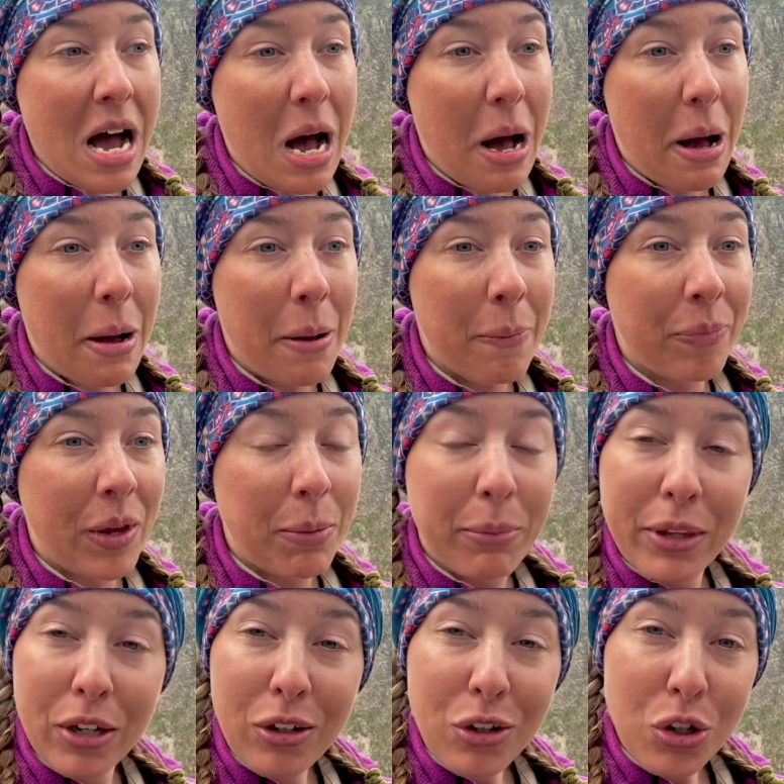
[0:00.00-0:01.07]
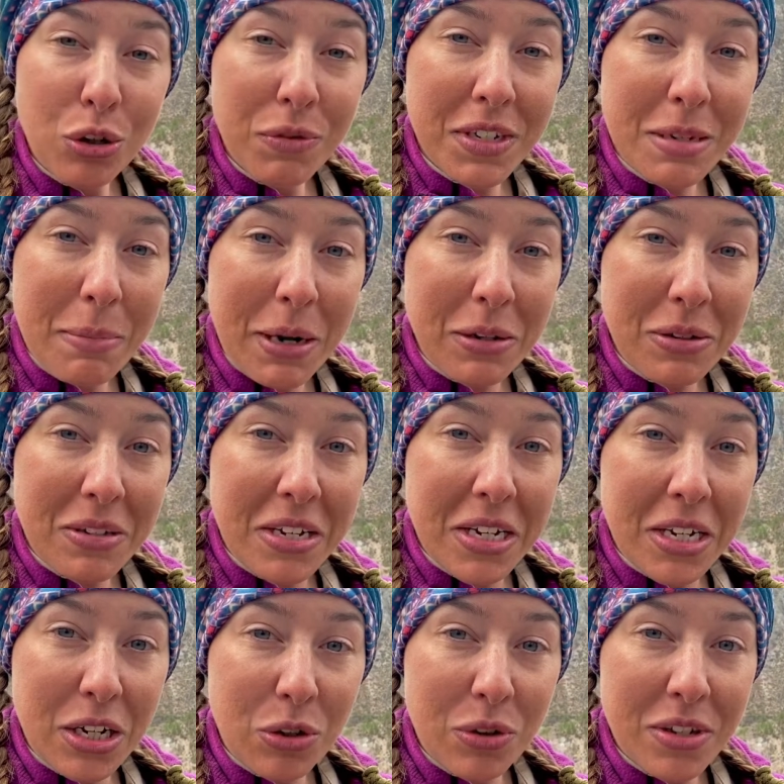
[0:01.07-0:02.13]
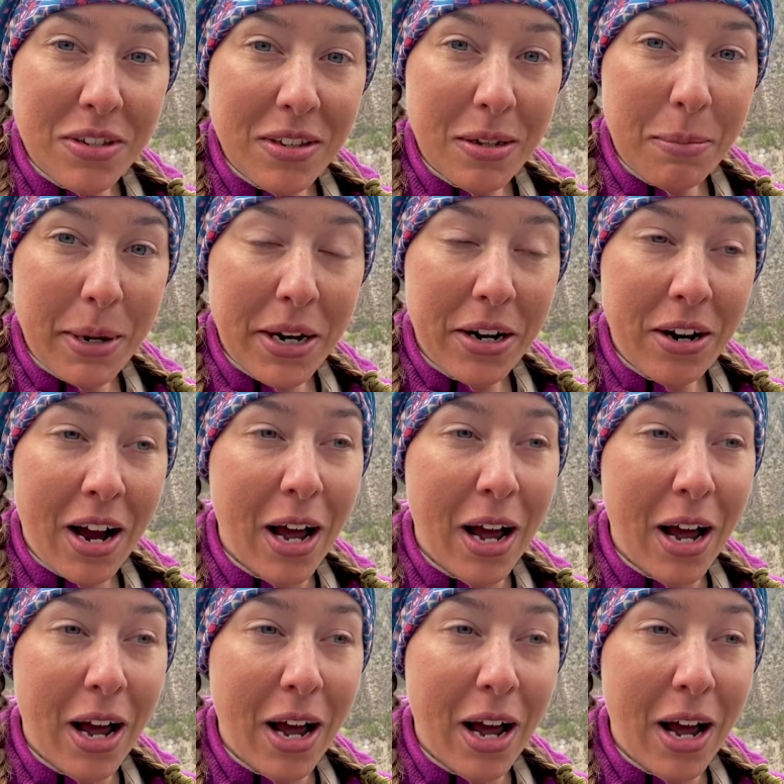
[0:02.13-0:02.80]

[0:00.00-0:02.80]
I'm a little nervous about seeing a grizzly bear.